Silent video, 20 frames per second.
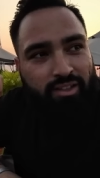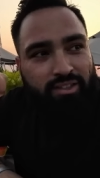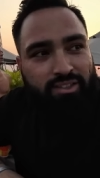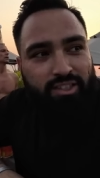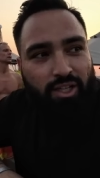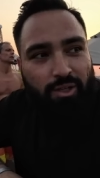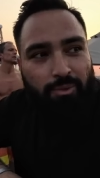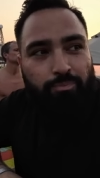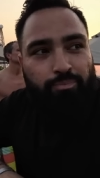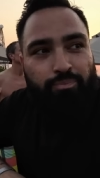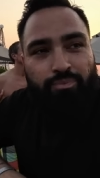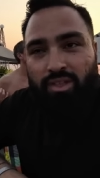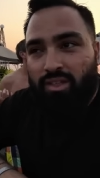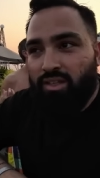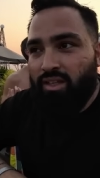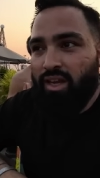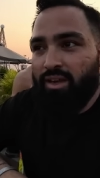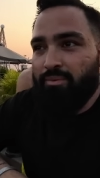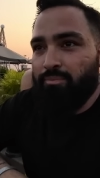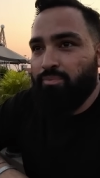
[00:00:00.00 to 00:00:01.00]
So
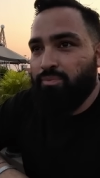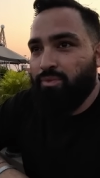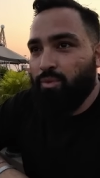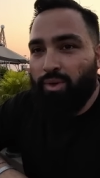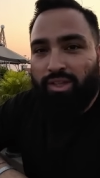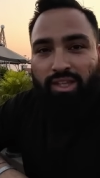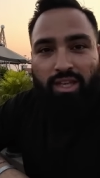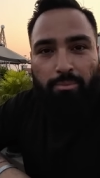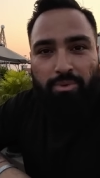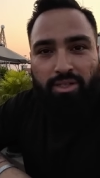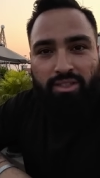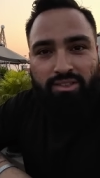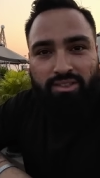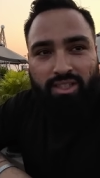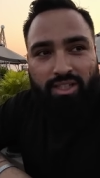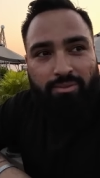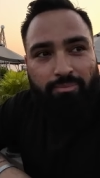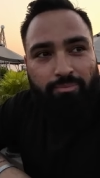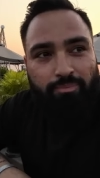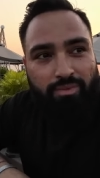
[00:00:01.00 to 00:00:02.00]
yeah, with that being
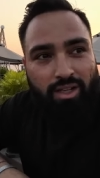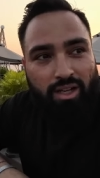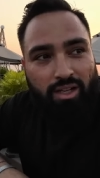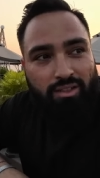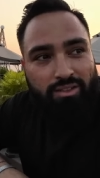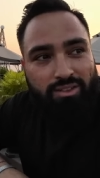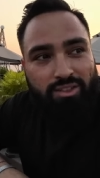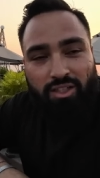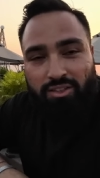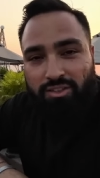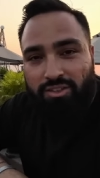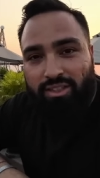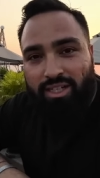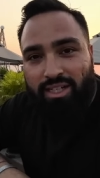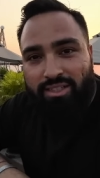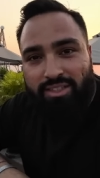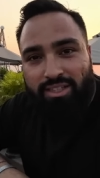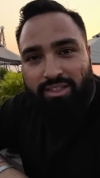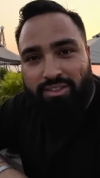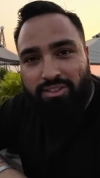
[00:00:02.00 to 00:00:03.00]
said, I'll talk to you
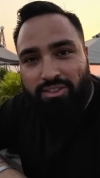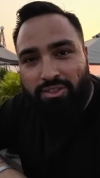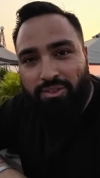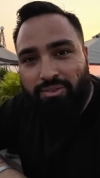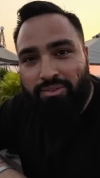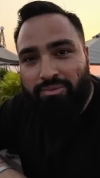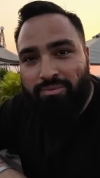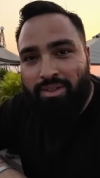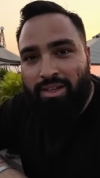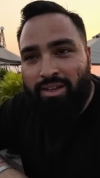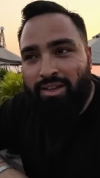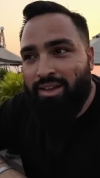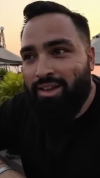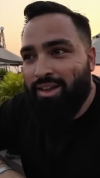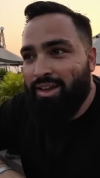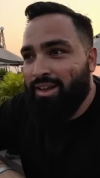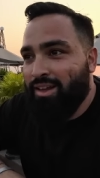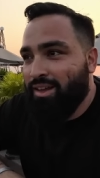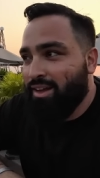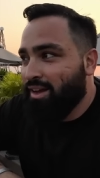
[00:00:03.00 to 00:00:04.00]
guys again soon
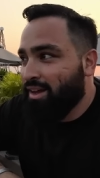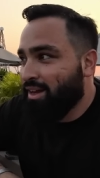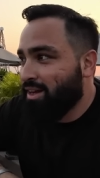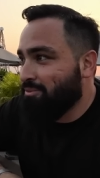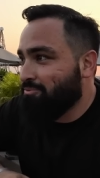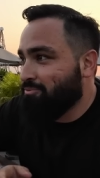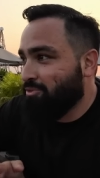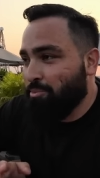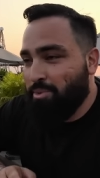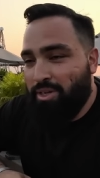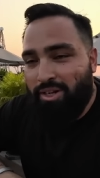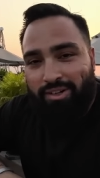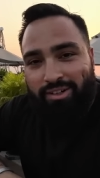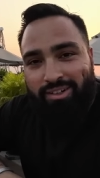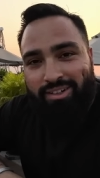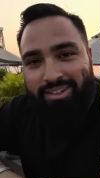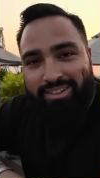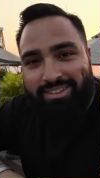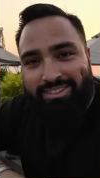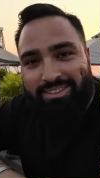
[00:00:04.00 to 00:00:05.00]
from
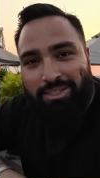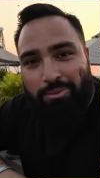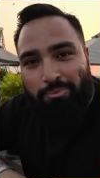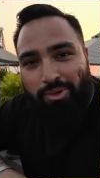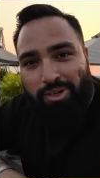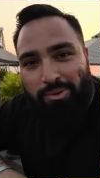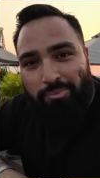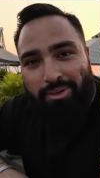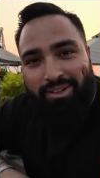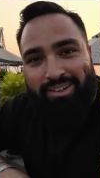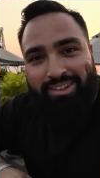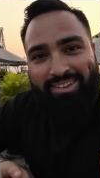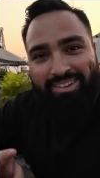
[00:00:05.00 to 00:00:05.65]
here in Siem Reap.